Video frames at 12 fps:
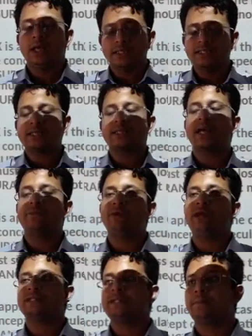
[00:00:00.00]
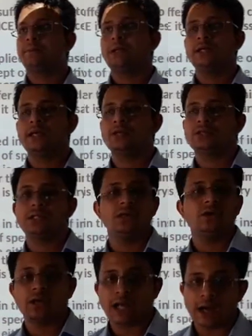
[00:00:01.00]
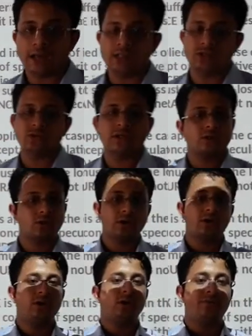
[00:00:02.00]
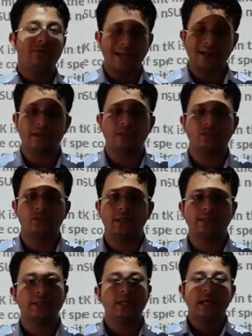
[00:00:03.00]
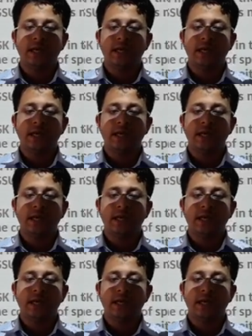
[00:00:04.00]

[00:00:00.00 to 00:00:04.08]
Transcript: Just like for example here you see in your car insurance or in your fire insurance,